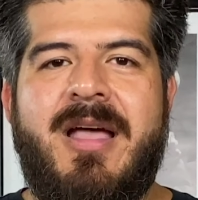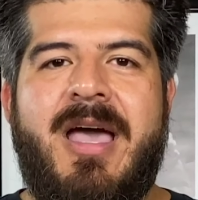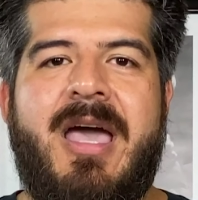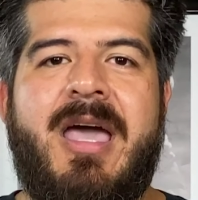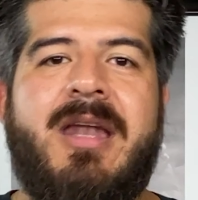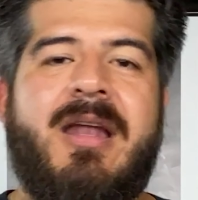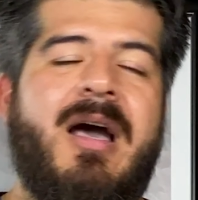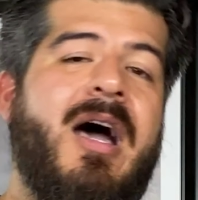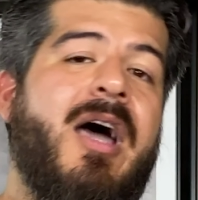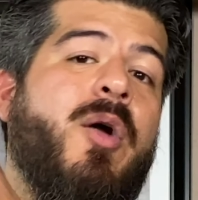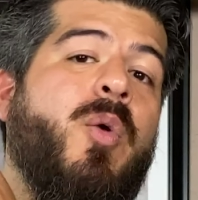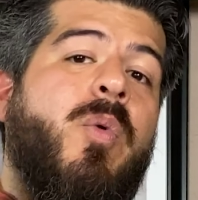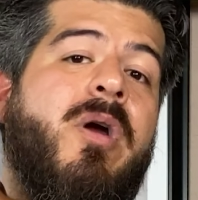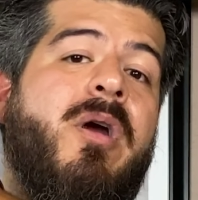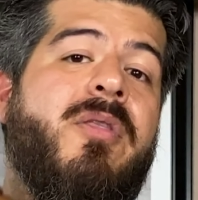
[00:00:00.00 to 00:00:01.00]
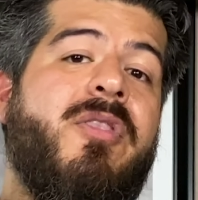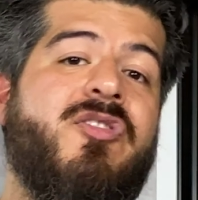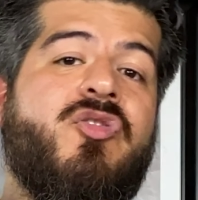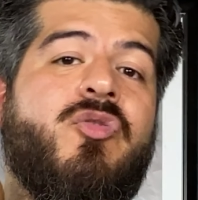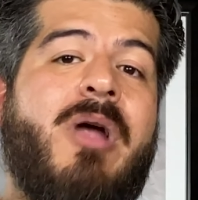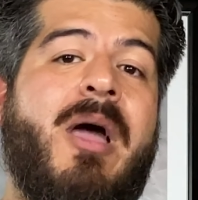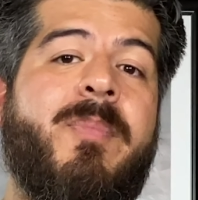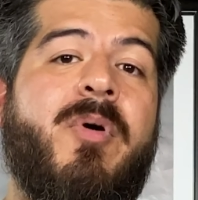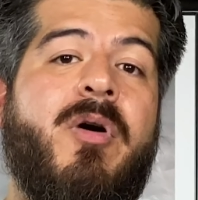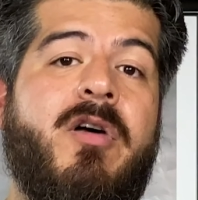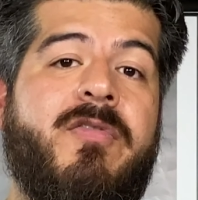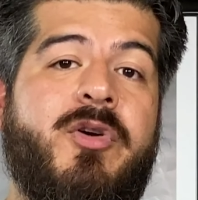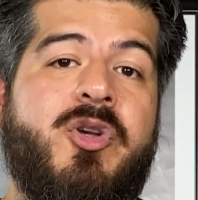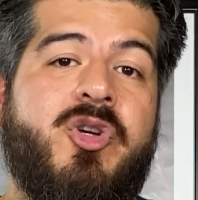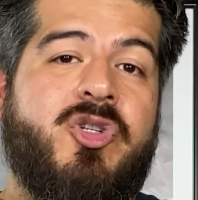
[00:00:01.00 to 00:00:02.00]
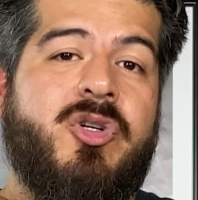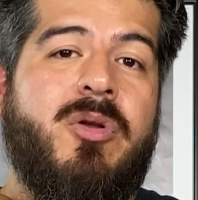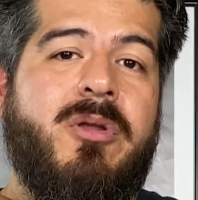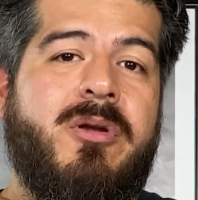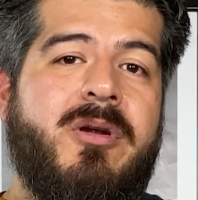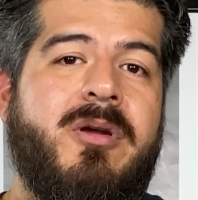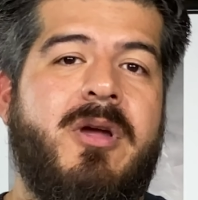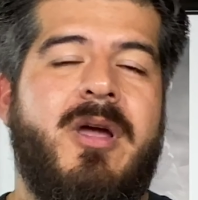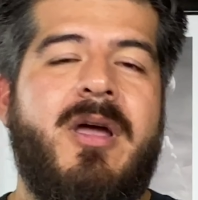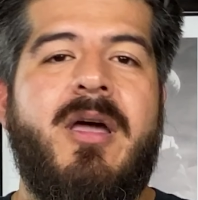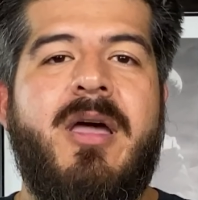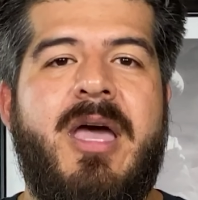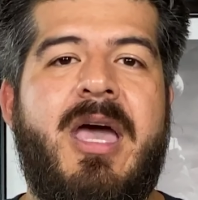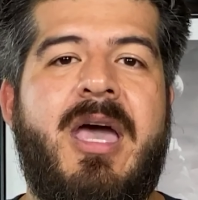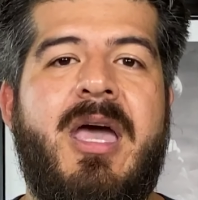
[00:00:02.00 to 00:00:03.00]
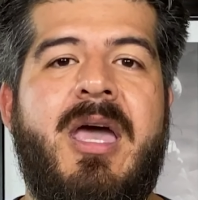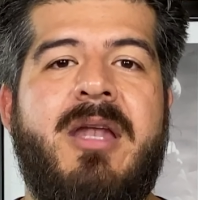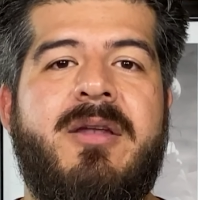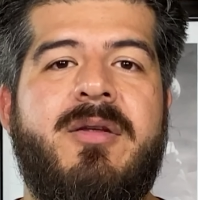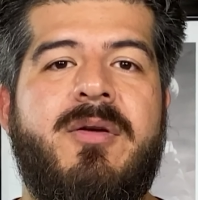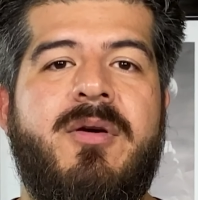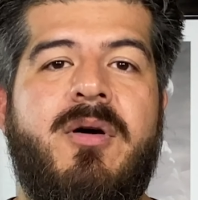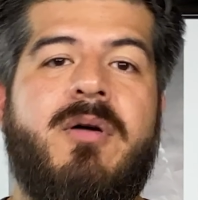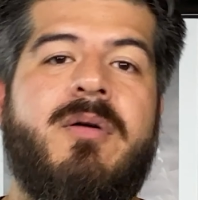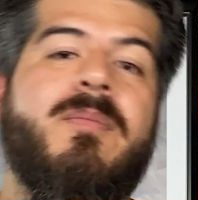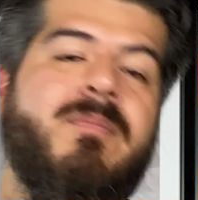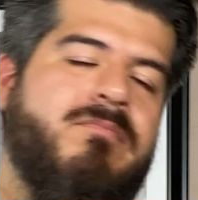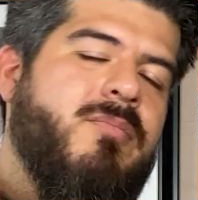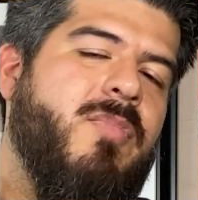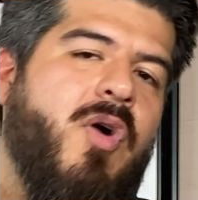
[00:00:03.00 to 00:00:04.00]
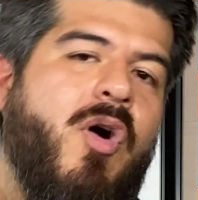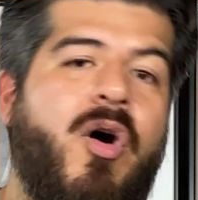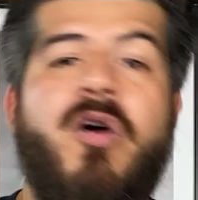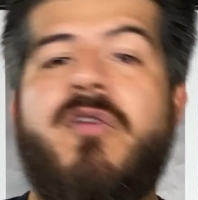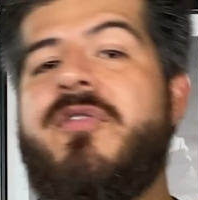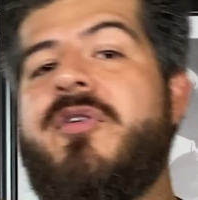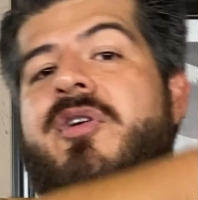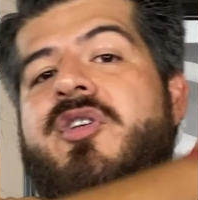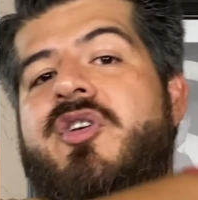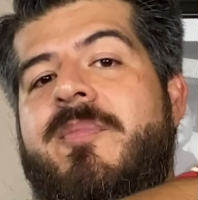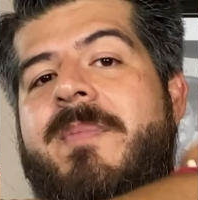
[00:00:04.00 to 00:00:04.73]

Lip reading: and how to wear the strap over your shoulder and over your